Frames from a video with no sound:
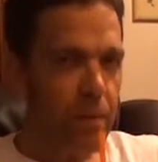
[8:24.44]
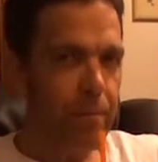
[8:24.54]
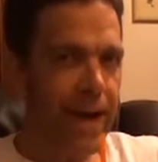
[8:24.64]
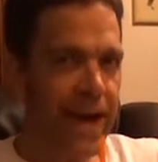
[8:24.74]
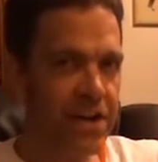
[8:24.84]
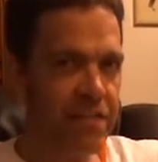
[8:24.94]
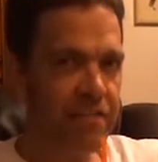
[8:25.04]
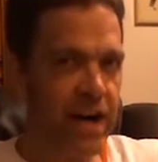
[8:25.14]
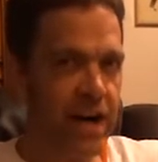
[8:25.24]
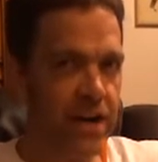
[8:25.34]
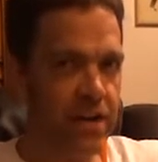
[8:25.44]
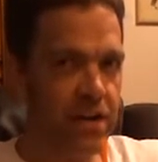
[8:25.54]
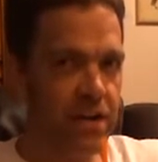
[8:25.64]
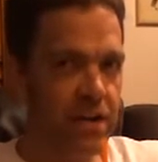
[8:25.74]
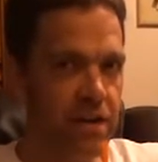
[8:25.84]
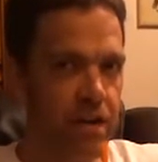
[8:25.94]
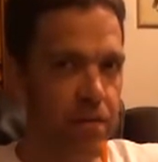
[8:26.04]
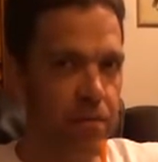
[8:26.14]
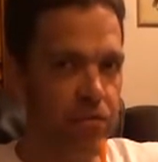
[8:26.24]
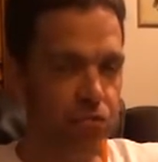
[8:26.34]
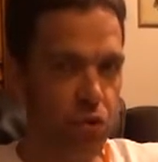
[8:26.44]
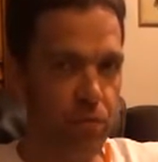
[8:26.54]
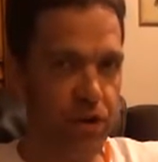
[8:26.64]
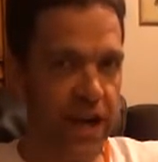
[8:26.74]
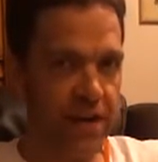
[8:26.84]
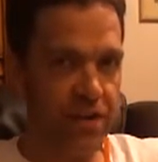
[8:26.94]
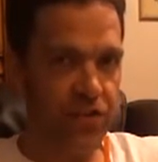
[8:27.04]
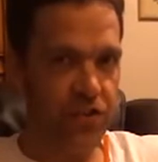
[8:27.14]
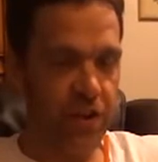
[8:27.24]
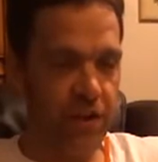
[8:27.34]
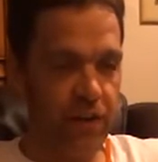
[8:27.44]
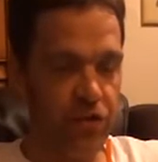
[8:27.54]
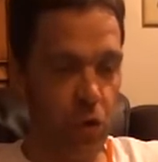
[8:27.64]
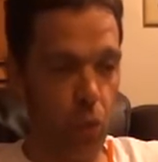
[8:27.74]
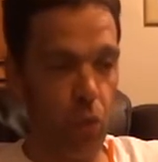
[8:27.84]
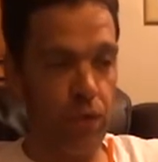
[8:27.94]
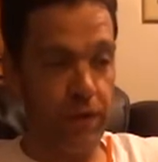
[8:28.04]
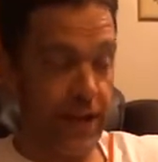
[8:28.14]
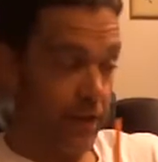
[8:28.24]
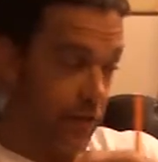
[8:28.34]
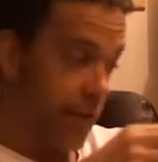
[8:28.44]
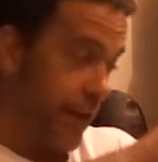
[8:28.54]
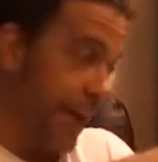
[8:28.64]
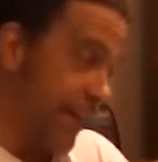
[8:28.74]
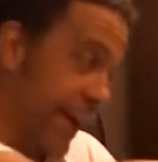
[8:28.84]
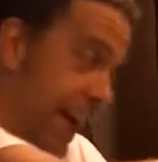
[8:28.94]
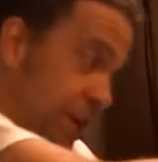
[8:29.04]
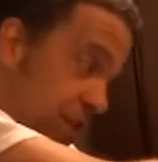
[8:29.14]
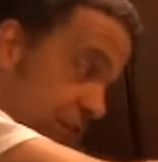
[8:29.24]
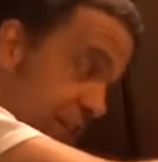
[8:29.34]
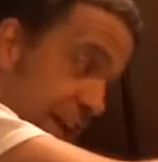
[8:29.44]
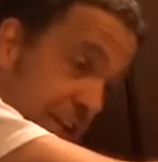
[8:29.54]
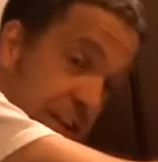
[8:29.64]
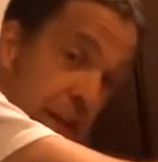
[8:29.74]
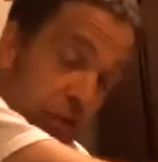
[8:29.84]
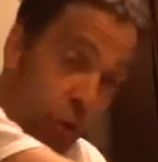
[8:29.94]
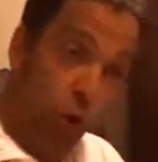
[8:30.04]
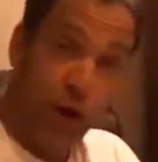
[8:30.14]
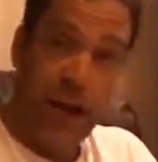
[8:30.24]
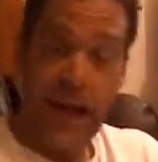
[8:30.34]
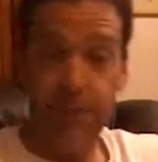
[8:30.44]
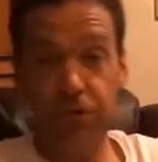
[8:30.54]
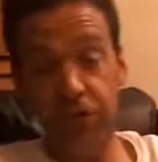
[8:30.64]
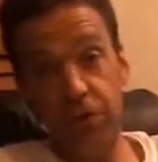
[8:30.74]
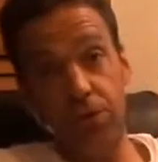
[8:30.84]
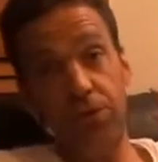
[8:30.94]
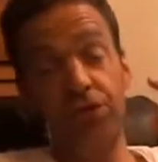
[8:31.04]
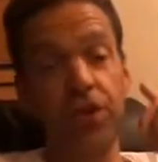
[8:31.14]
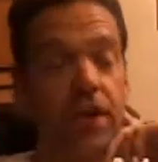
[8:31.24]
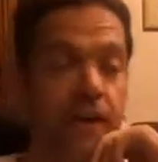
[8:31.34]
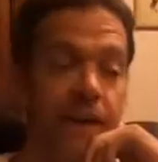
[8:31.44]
magnified through the practice. So in the case of psychedelics or cannabis use,